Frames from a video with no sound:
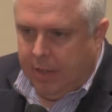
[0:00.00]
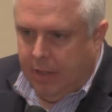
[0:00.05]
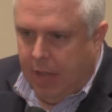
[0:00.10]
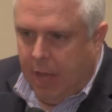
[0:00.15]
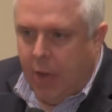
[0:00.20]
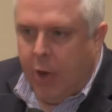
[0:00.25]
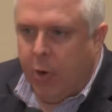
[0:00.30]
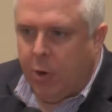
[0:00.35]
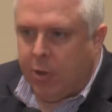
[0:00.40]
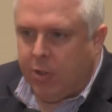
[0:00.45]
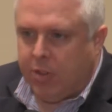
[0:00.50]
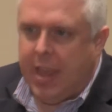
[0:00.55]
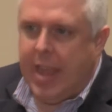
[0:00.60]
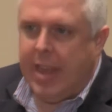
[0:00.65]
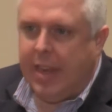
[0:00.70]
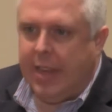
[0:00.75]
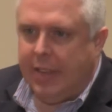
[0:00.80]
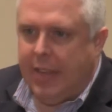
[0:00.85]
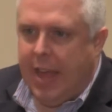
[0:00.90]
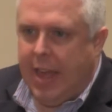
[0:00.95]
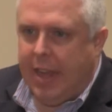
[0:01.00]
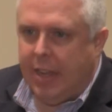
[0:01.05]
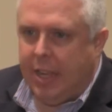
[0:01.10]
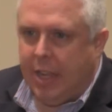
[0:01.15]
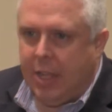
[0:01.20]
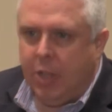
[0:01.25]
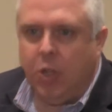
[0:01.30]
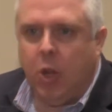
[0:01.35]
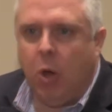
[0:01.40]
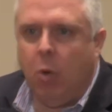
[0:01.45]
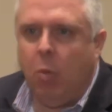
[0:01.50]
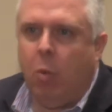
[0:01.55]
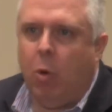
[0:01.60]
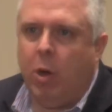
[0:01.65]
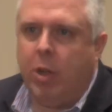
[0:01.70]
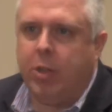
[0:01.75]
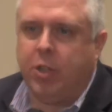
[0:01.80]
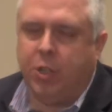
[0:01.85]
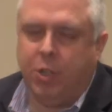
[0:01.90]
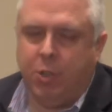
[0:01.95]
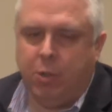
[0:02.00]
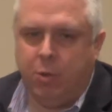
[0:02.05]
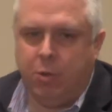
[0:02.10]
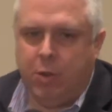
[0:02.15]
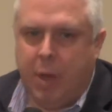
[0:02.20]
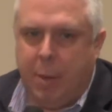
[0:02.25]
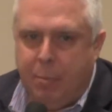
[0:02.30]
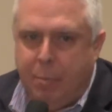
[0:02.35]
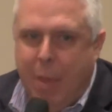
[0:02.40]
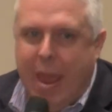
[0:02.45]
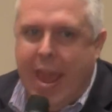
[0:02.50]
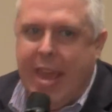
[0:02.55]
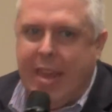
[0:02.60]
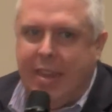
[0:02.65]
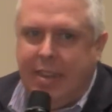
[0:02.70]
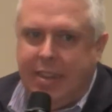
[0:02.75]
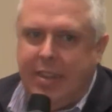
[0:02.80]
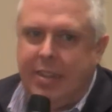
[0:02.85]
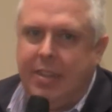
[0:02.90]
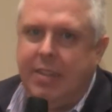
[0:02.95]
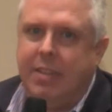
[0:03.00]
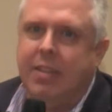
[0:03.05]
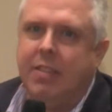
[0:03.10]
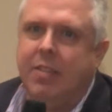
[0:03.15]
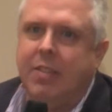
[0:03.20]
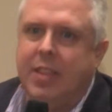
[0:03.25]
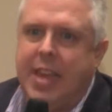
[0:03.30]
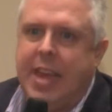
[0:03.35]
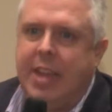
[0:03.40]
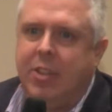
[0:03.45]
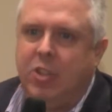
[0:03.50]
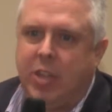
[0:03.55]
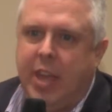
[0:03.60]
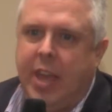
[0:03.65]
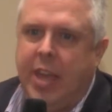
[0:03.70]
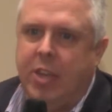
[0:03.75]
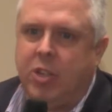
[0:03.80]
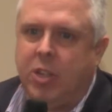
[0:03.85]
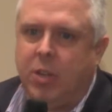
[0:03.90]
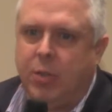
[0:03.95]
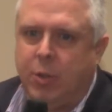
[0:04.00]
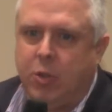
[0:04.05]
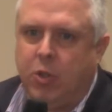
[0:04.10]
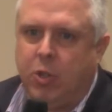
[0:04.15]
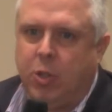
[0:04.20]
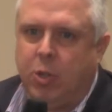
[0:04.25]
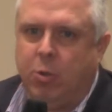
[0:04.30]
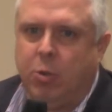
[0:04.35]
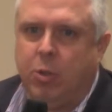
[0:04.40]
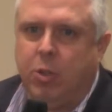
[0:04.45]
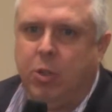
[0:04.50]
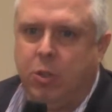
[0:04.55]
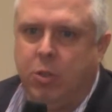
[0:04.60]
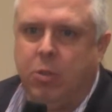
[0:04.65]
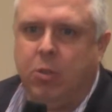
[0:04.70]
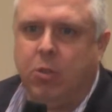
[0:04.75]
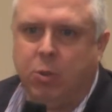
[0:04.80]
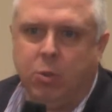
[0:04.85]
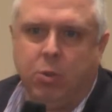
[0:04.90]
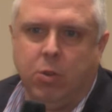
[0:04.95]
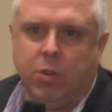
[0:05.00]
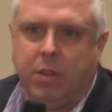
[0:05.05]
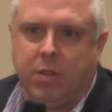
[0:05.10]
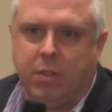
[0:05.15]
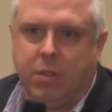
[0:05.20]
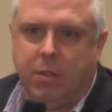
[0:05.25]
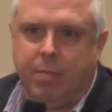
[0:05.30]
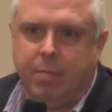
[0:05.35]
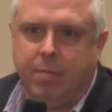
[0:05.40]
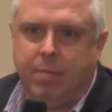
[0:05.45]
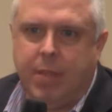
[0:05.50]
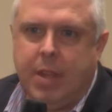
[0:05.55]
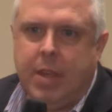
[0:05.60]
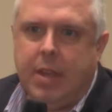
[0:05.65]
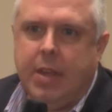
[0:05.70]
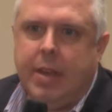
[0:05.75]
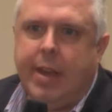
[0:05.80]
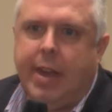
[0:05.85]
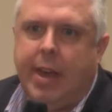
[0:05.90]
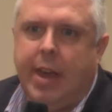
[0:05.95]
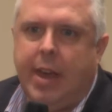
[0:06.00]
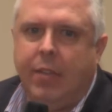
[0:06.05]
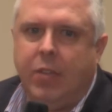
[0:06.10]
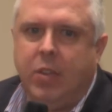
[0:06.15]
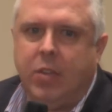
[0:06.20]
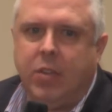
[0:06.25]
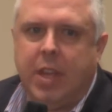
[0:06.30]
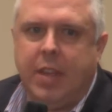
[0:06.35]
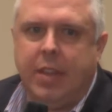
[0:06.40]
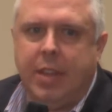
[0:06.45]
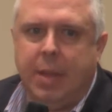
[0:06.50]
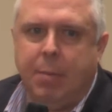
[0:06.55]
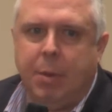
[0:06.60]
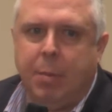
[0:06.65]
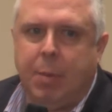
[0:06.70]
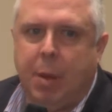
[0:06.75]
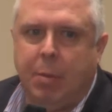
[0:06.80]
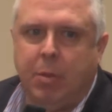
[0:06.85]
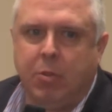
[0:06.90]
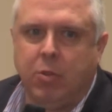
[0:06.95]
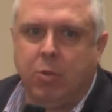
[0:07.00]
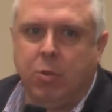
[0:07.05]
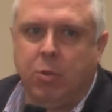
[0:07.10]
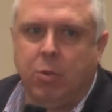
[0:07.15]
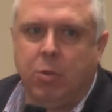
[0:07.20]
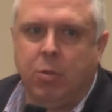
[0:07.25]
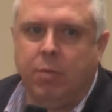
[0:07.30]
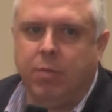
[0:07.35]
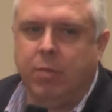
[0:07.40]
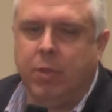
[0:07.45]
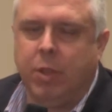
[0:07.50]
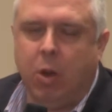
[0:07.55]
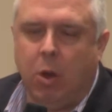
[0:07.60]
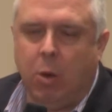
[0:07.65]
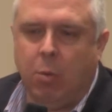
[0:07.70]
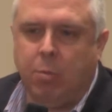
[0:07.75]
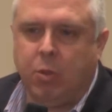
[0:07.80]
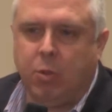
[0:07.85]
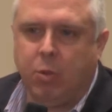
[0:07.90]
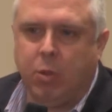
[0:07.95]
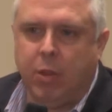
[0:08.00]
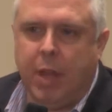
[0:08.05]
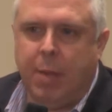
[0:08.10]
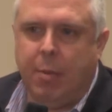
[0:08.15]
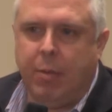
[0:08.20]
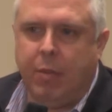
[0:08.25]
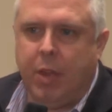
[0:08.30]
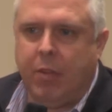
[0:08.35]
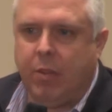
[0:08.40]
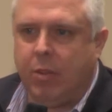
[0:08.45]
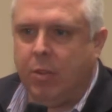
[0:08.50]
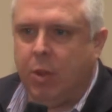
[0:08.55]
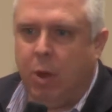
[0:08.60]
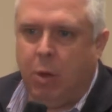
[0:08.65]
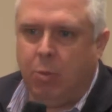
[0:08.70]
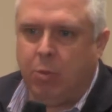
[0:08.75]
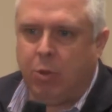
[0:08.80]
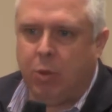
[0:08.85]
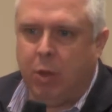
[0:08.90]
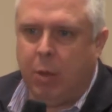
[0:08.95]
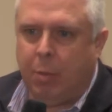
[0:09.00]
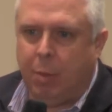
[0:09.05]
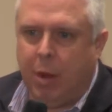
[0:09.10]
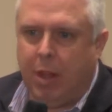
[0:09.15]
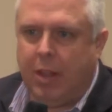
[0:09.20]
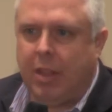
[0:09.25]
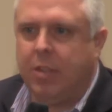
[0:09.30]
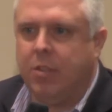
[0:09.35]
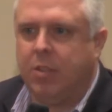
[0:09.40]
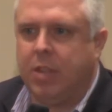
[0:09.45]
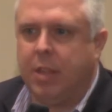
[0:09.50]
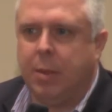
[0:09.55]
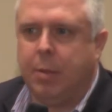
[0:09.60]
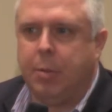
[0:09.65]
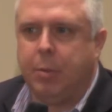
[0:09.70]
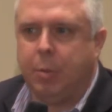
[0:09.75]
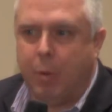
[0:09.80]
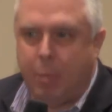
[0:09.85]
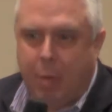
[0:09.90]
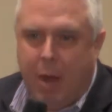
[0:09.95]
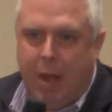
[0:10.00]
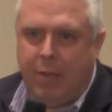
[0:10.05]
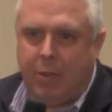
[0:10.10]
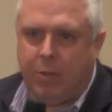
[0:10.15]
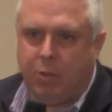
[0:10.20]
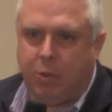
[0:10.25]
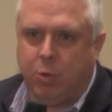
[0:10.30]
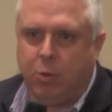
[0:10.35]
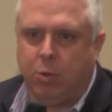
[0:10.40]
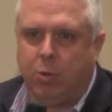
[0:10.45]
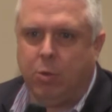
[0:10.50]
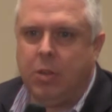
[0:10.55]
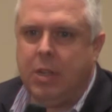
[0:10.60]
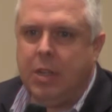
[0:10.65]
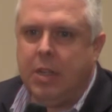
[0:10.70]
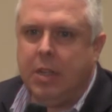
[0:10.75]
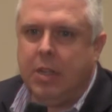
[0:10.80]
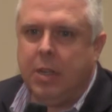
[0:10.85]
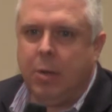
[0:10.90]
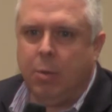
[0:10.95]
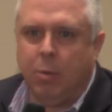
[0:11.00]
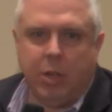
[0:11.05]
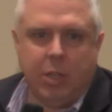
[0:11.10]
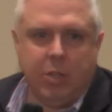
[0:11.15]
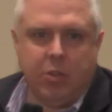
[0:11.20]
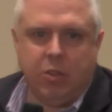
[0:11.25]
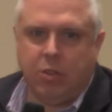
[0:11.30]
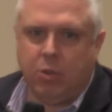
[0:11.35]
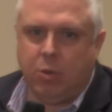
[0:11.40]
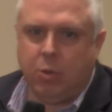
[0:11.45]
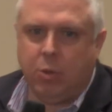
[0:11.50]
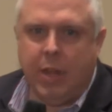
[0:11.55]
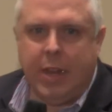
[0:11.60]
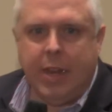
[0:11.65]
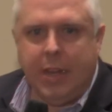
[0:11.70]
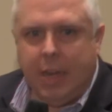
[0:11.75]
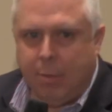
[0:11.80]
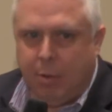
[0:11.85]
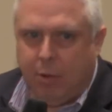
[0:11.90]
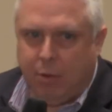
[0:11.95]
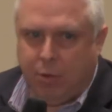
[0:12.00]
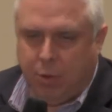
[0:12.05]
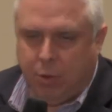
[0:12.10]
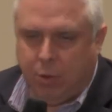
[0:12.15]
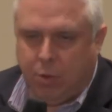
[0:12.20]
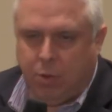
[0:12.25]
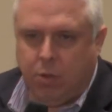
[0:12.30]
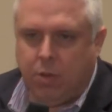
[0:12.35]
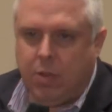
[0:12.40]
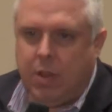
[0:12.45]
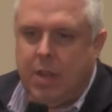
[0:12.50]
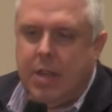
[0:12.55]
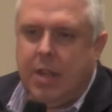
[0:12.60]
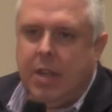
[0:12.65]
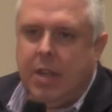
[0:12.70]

understanding that you don't want to abandon the education of your children to the school system. Uh, if you send them to public school, you homeschool them. If you have a homeschool umbrella, you send them to a private school, religious school, any number of schools.